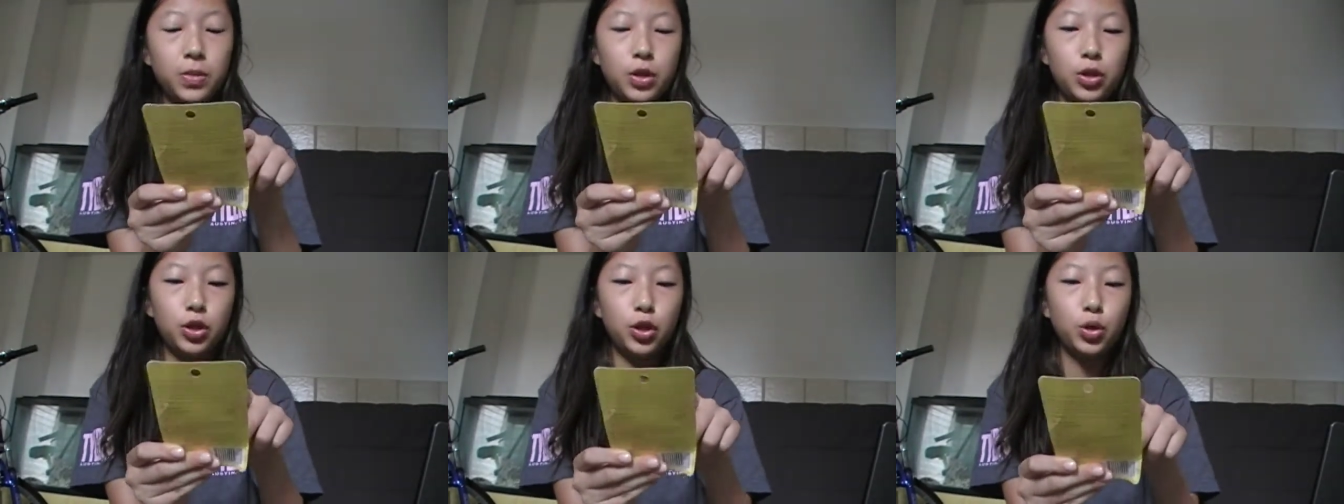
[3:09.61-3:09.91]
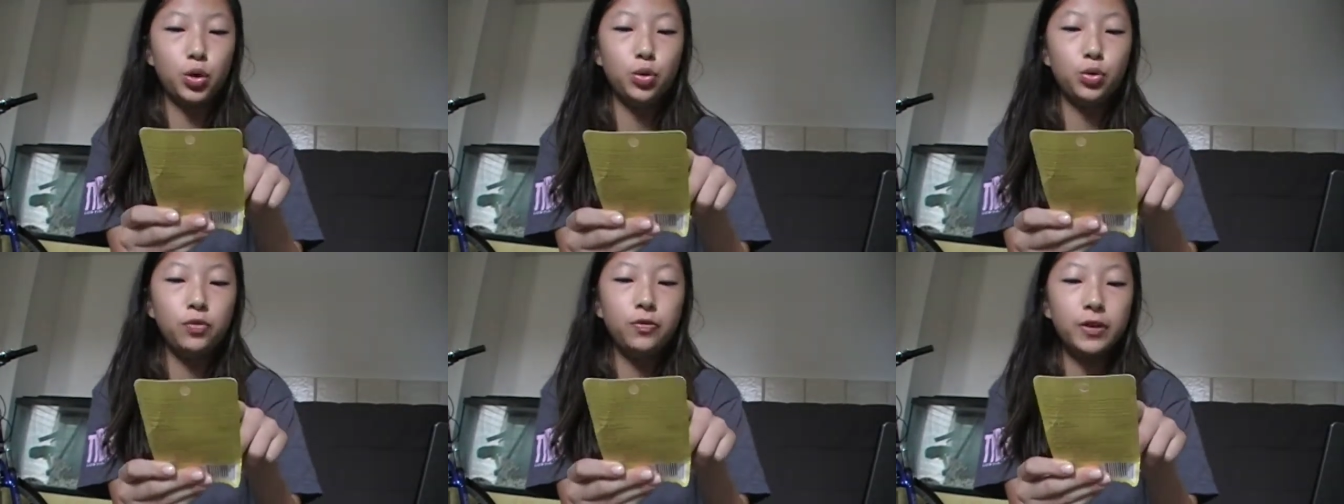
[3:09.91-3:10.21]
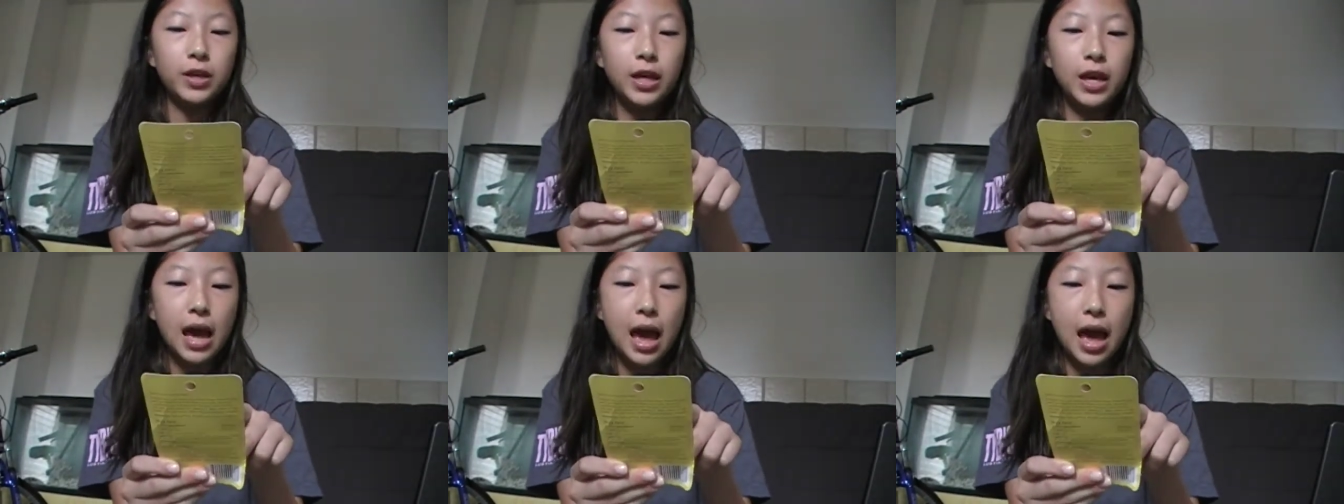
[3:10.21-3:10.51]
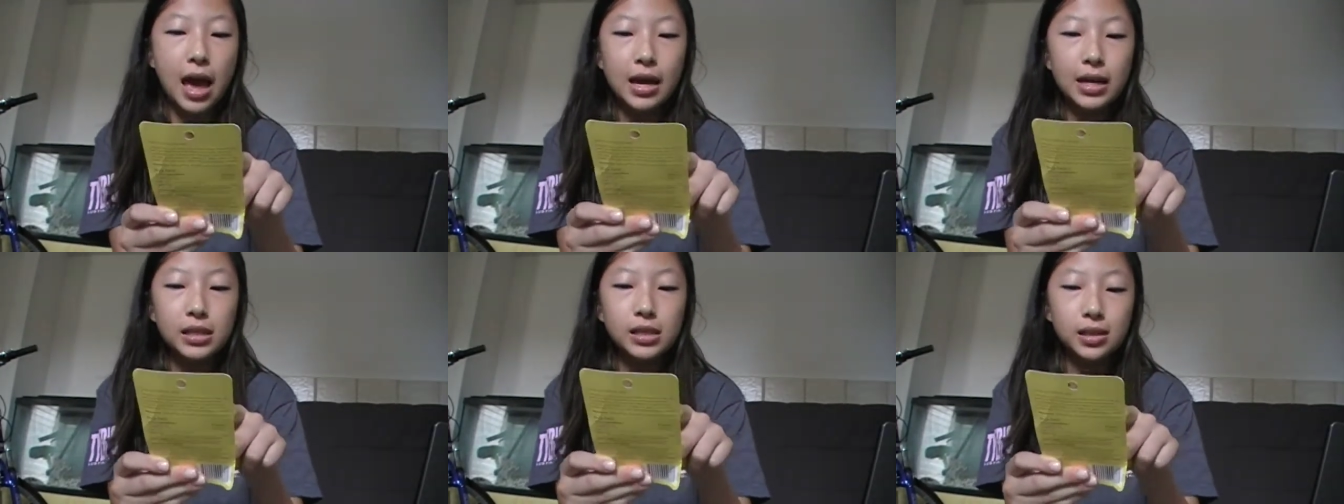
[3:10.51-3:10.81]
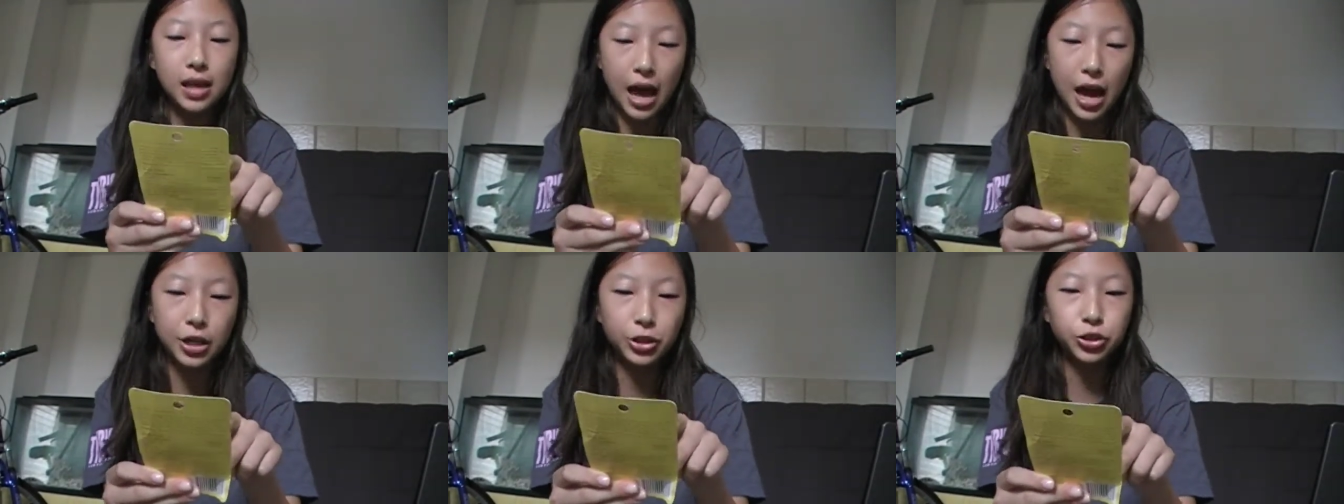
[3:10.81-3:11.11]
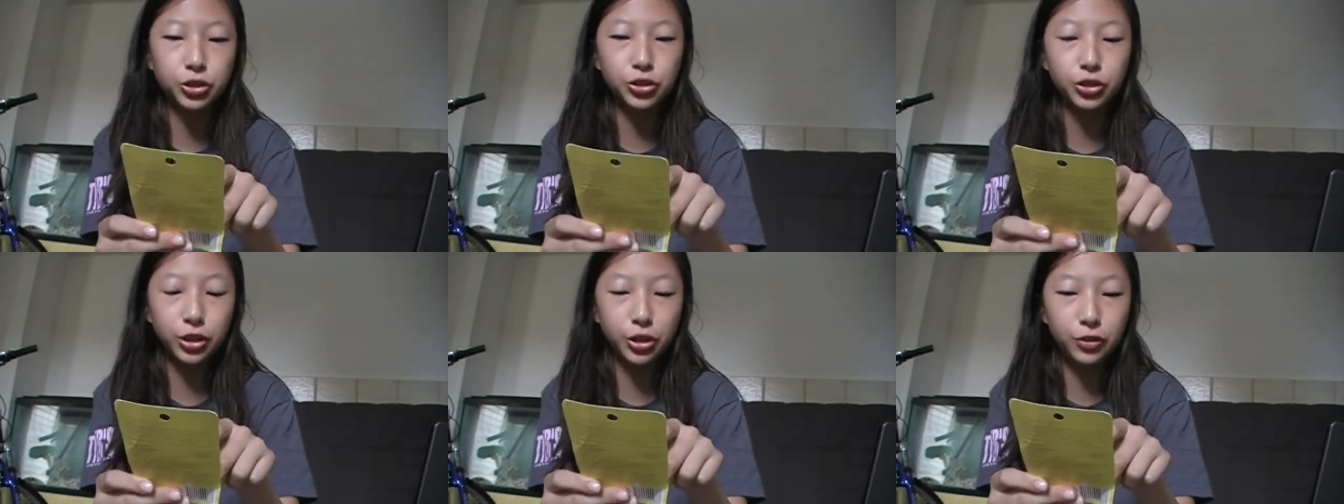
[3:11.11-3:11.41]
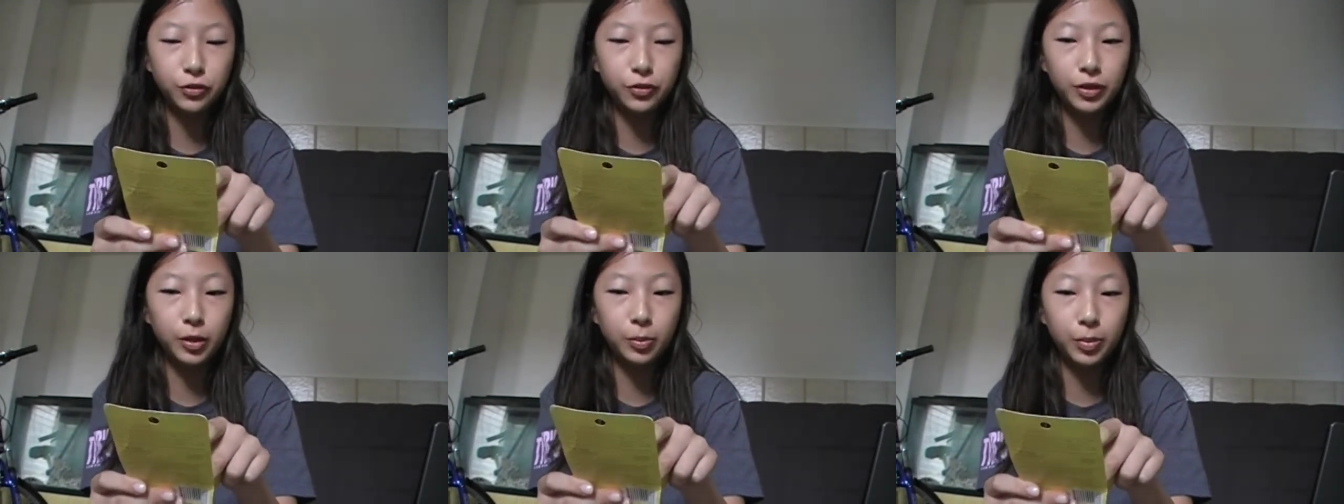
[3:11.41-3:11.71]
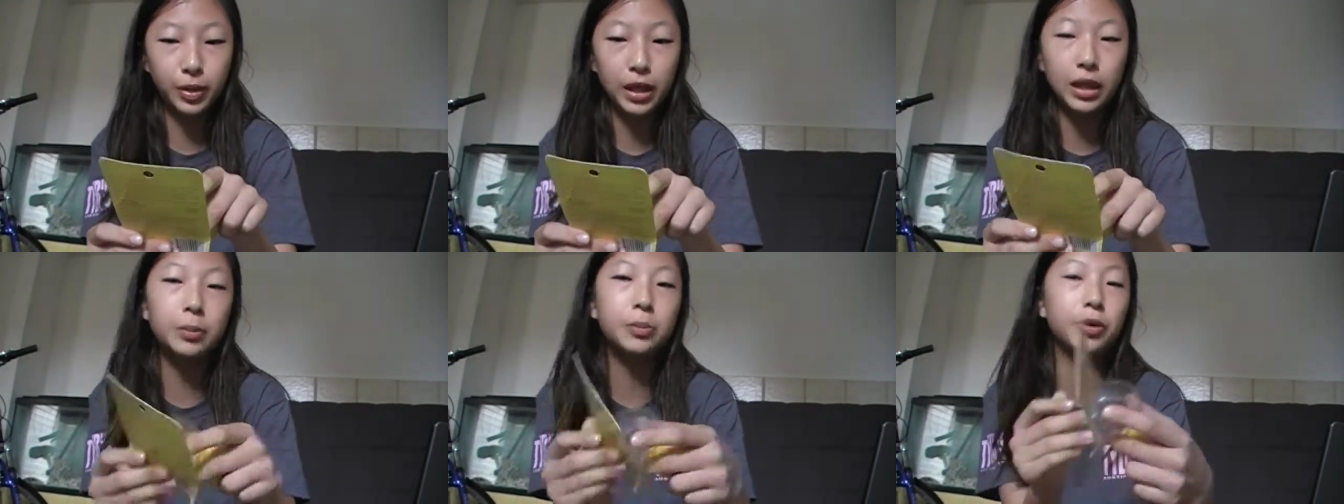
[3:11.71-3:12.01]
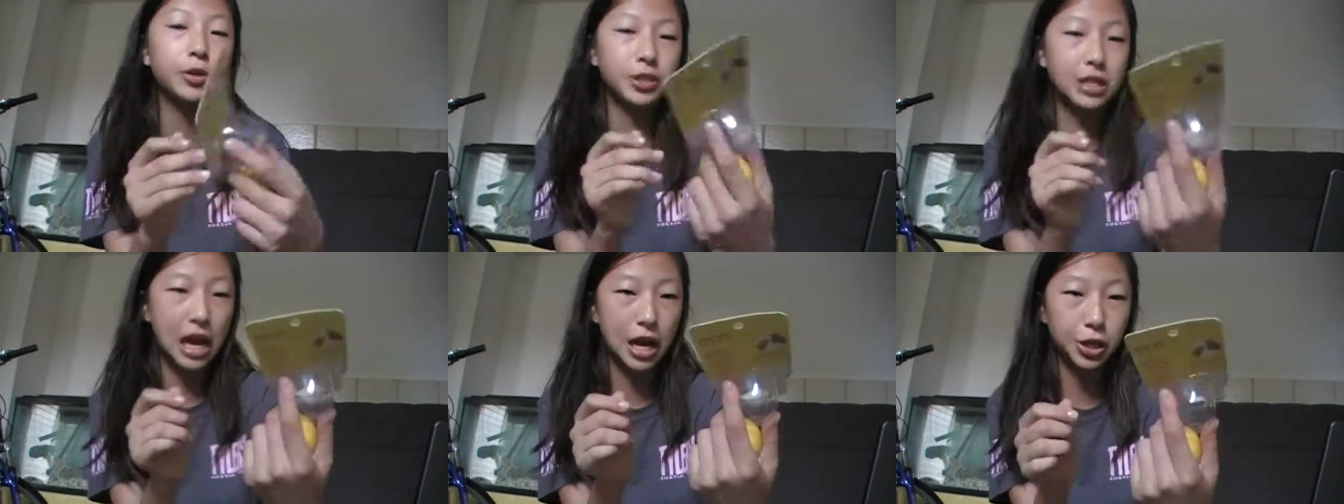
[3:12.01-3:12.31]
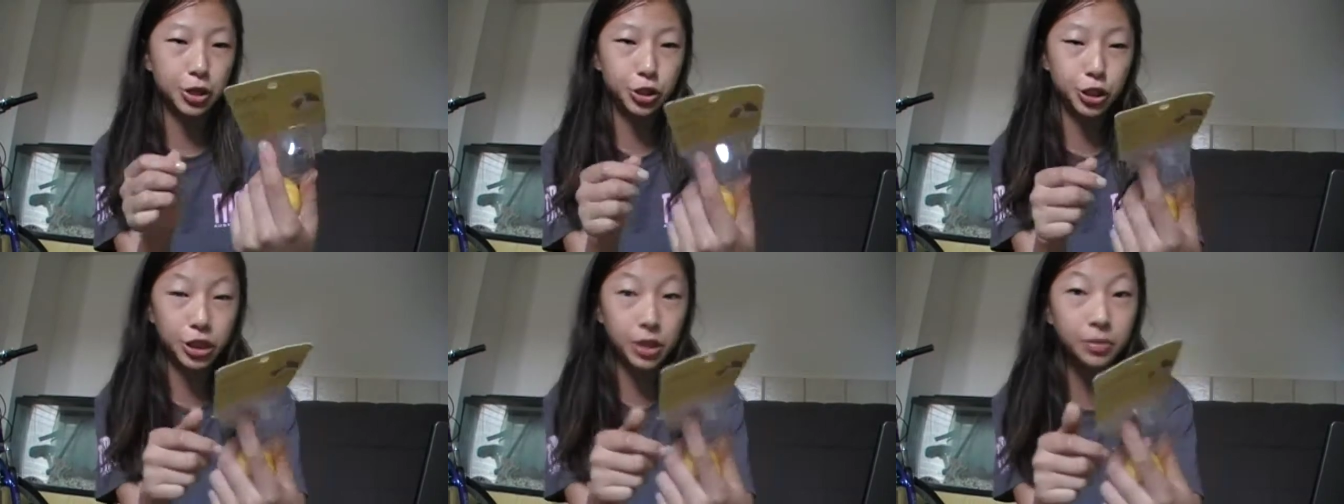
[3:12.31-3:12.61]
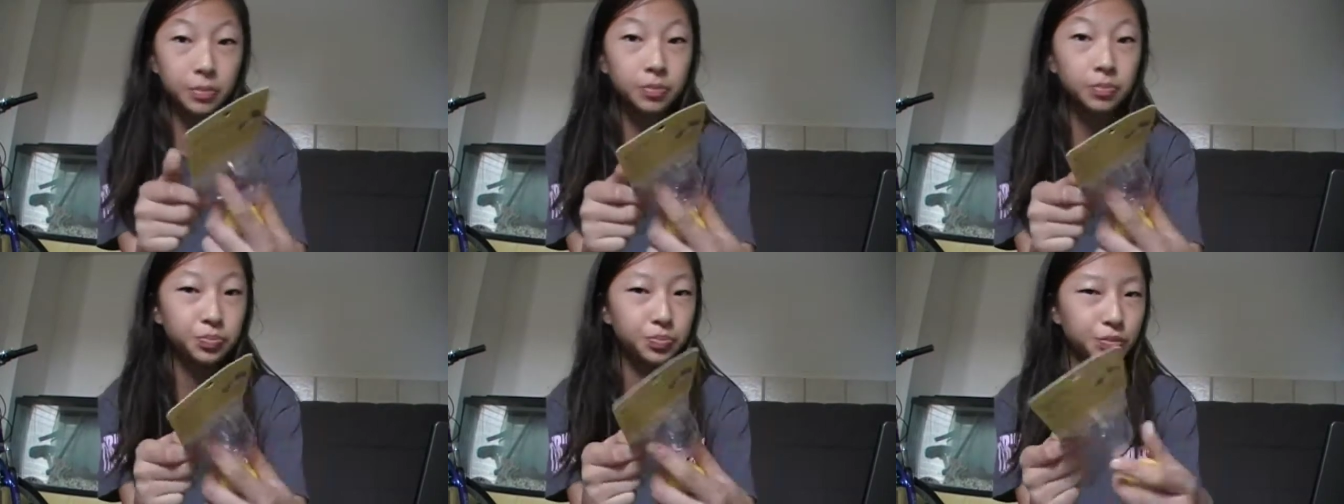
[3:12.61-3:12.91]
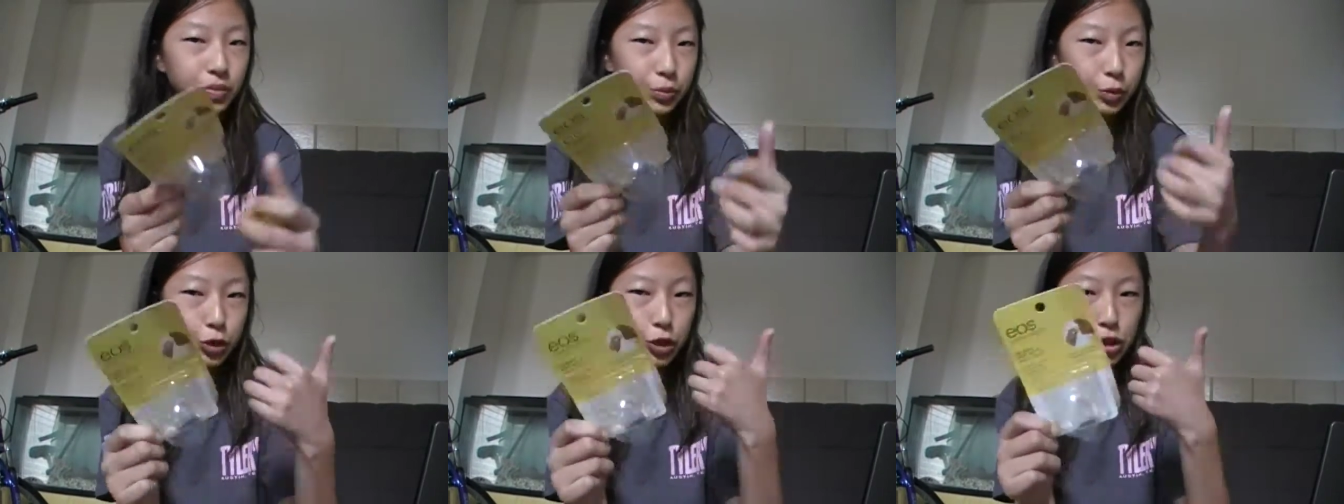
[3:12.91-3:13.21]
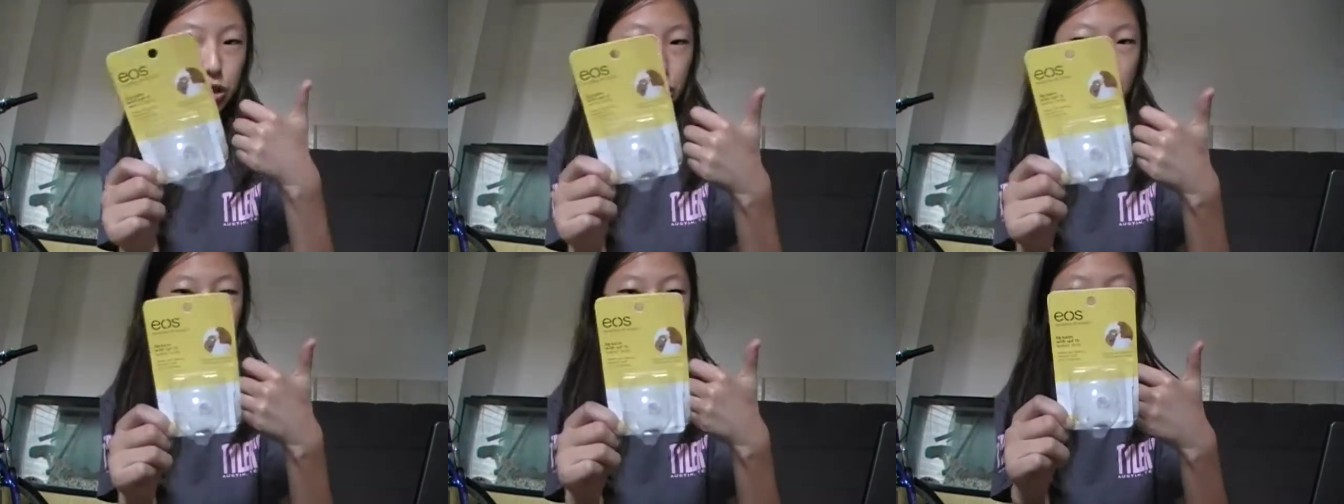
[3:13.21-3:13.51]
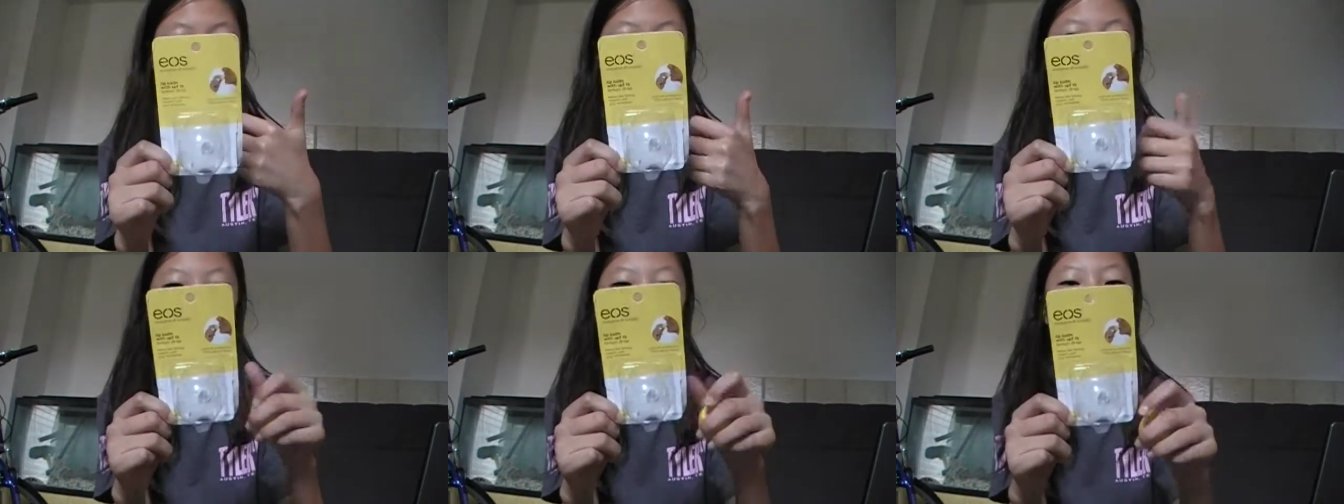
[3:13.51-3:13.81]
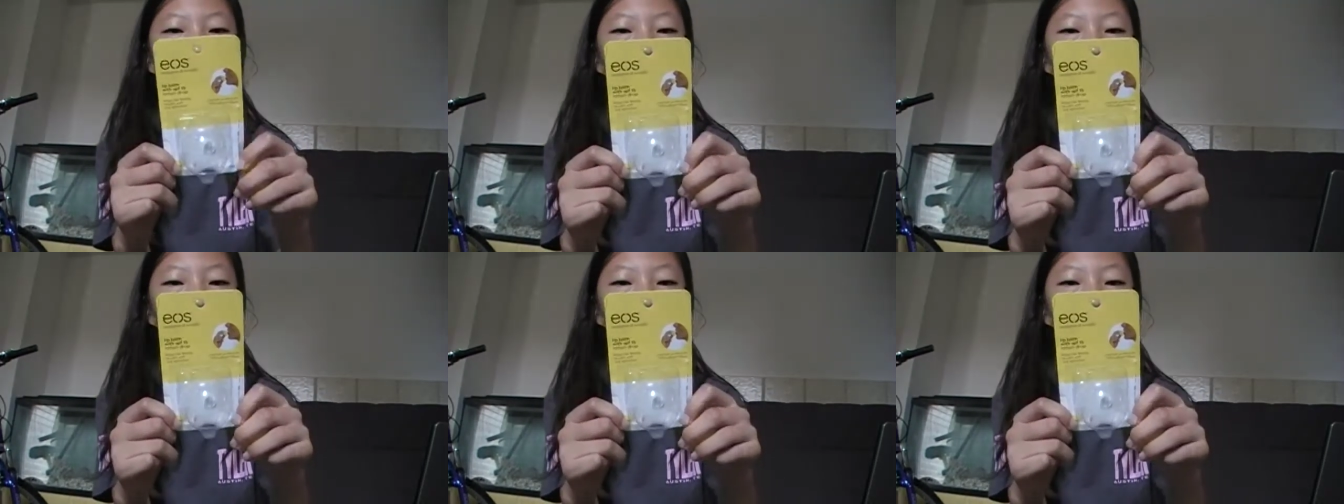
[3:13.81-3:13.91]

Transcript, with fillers: UVA slash UVB protection, which is good.